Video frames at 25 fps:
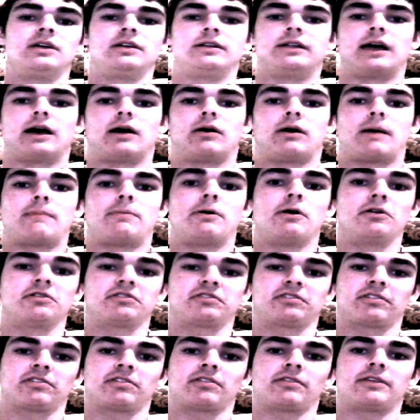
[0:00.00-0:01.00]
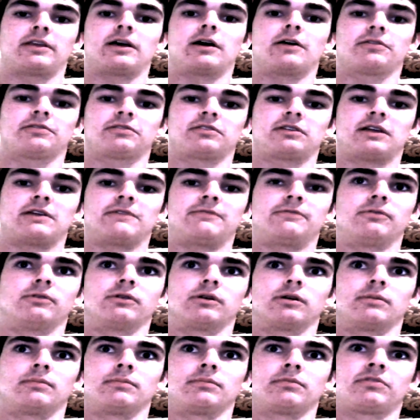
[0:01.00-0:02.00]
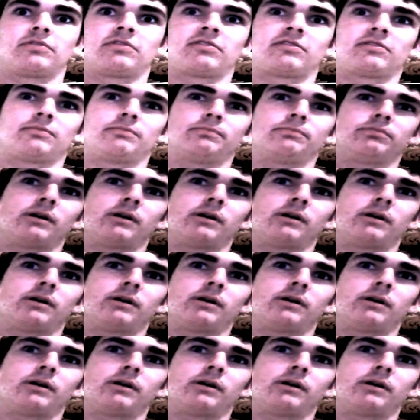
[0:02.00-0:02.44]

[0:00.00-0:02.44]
Now, I posted this on the LCA forums